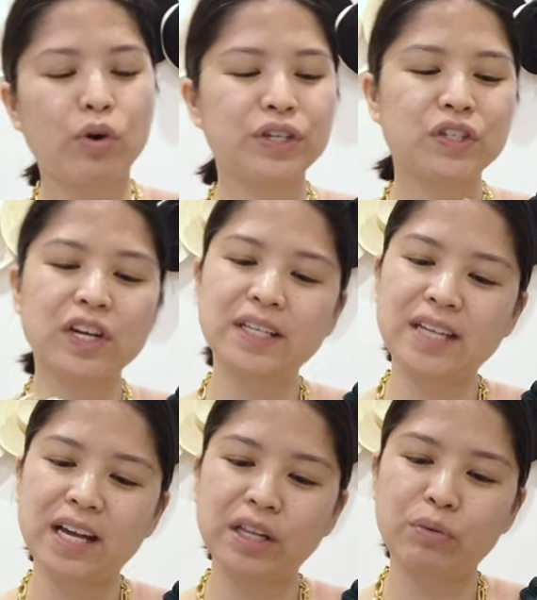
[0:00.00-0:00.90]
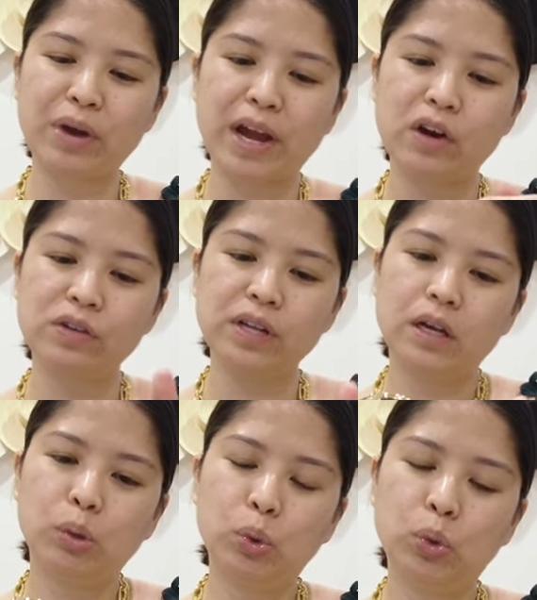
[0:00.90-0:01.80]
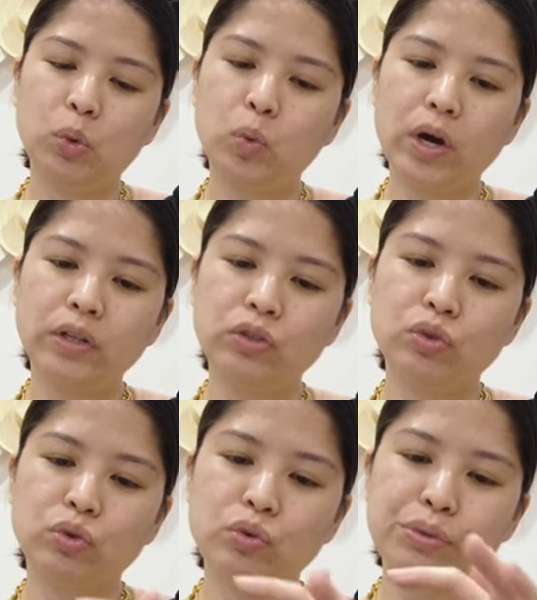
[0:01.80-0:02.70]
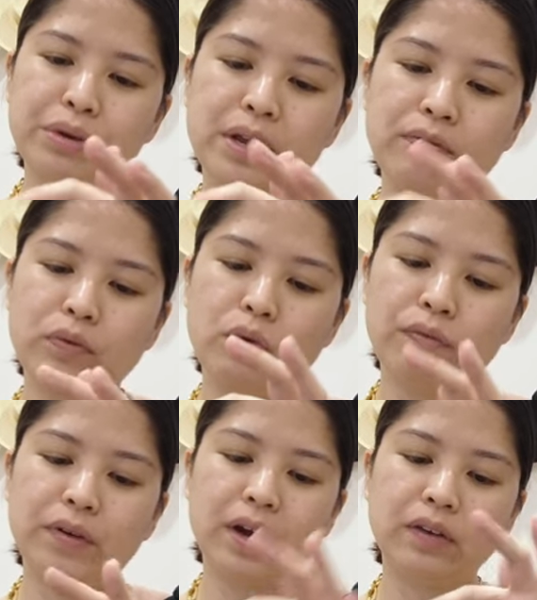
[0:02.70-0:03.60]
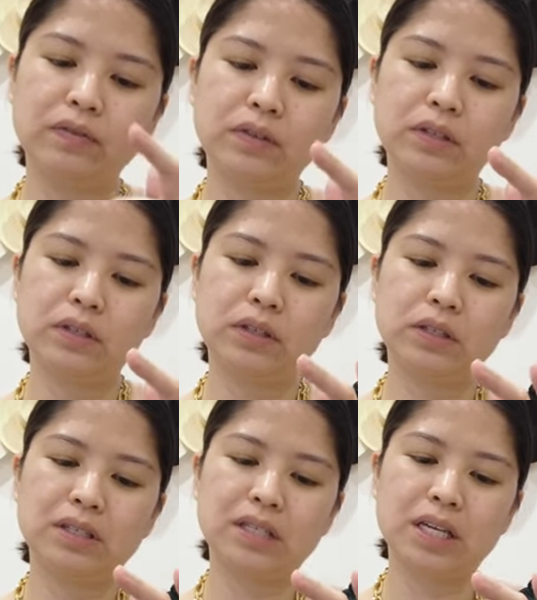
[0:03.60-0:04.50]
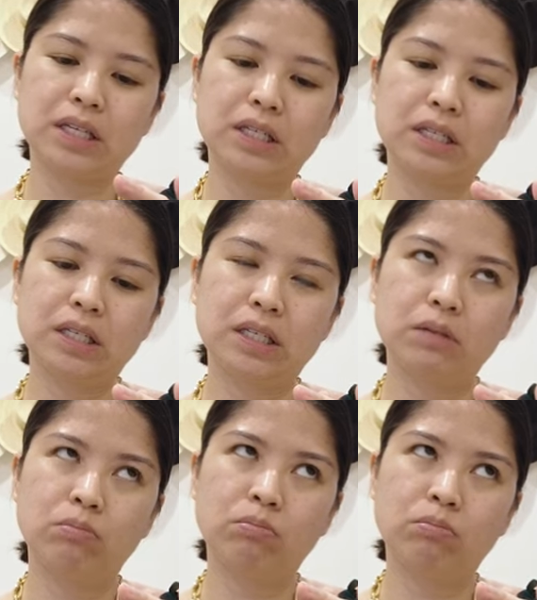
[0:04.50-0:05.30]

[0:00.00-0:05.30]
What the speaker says: Well, it's not exactly round. Ooh, 1, 2, 3, 4, 5, 6.